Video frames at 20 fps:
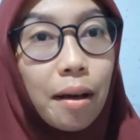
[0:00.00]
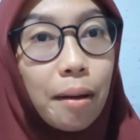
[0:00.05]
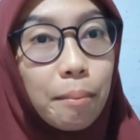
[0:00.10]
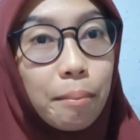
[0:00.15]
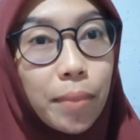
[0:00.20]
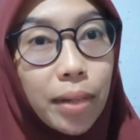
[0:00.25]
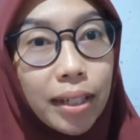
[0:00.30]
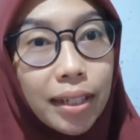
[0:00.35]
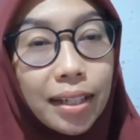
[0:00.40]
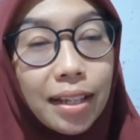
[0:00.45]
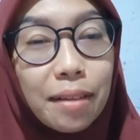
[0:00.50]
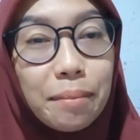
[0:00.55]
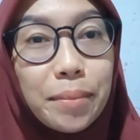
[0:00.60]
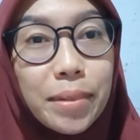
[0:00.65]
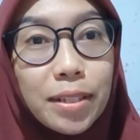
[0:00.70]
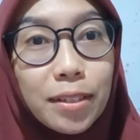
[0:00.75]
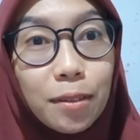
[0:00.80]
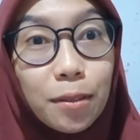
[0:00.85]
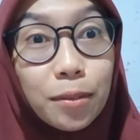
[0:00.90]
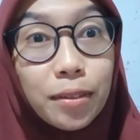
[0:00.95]
My name
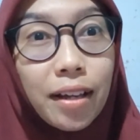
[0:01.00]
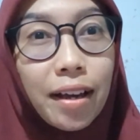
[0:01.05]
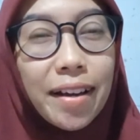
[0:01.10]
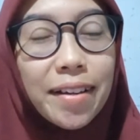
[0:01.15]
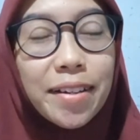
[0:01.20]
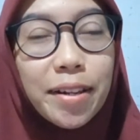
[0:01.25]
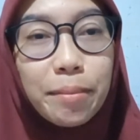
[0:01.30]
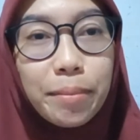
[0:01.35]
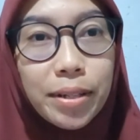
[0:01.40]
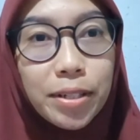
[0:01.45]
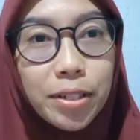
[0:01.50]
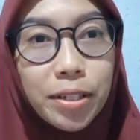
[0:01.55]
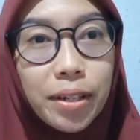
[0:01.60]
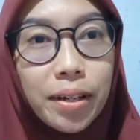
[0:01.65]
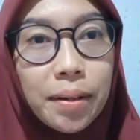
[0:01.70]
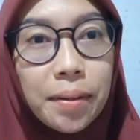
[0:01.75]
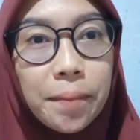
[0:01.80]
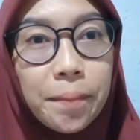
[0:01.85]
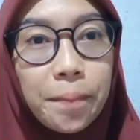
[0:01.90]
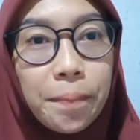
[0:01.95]
is Luta Aida
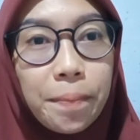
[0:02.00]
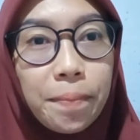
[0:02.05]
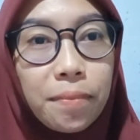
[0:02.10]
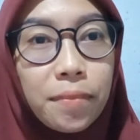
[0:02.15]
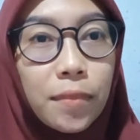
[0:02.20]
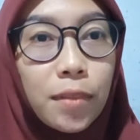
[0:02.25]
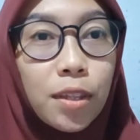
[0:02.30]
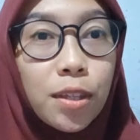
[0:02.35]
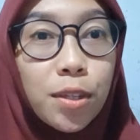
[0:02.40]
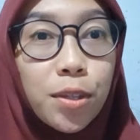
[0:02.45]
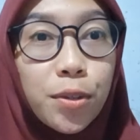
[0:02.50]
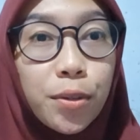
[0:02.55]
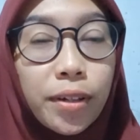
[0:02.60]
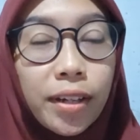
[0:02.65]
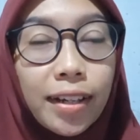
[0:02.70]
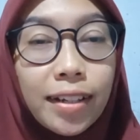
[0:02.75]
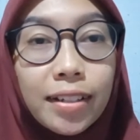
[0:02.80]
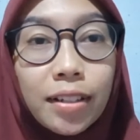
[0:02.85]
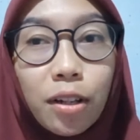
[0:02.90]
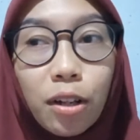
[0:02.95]
Pasha. You
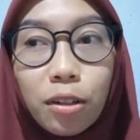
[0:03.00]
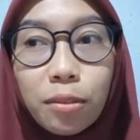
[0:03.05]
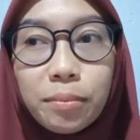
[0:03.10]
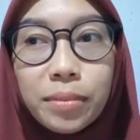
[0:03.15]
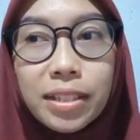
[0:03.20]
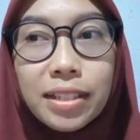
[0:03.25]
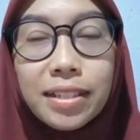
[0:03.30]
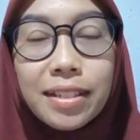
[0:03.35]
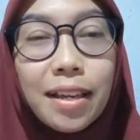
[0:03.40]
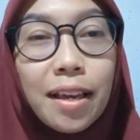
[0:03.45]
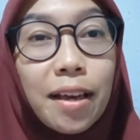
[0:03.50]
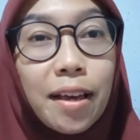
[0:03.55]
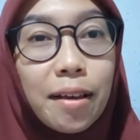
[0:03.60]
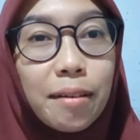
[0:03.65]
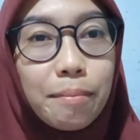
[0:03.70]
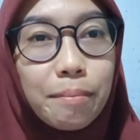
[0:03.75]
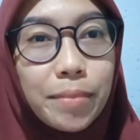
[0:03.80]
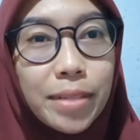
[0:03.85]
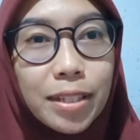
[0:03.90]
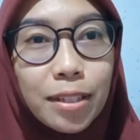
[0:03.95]
can call me
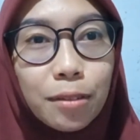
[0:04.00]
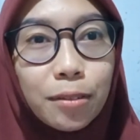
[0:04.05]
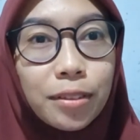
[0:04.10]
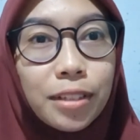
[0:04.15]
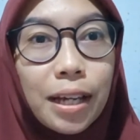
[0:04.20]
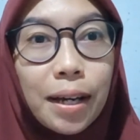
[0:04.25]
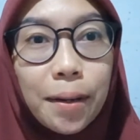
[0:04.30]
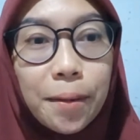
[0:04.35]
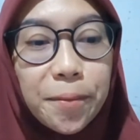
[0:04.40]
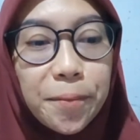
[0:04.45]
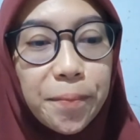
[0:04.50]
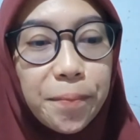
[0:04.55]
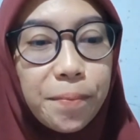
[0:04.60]
Miss Luta.